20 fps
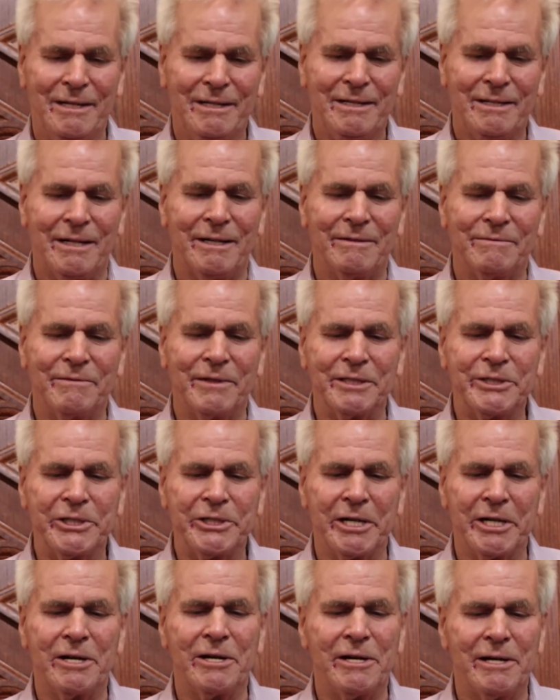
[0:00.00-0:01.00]
of the
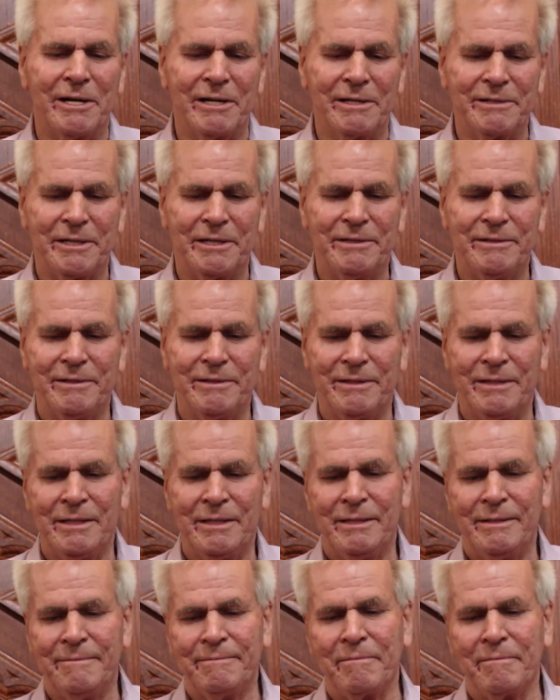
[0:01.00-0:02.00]
shallot
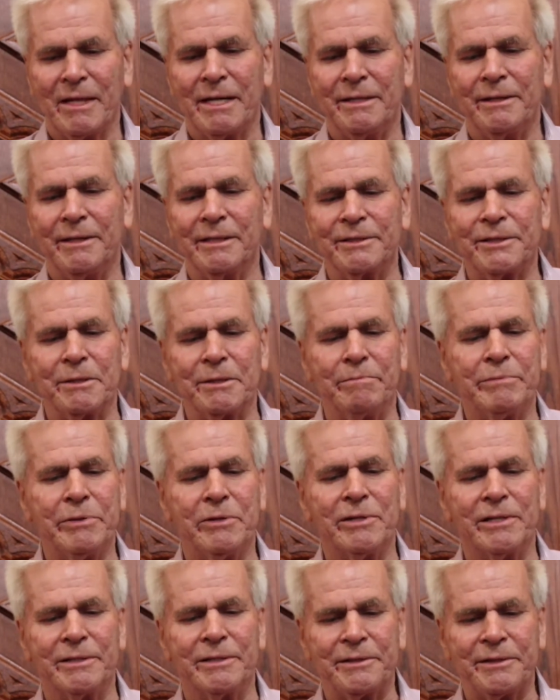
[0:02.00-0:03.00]
that
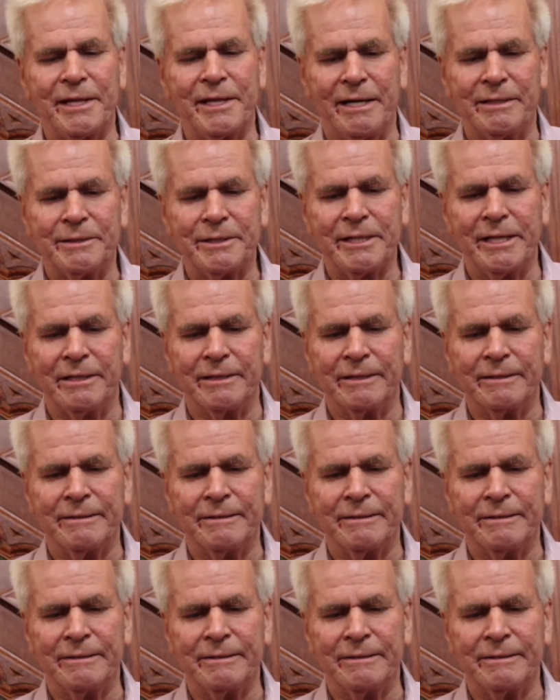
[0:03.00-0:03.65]
supports that tongue.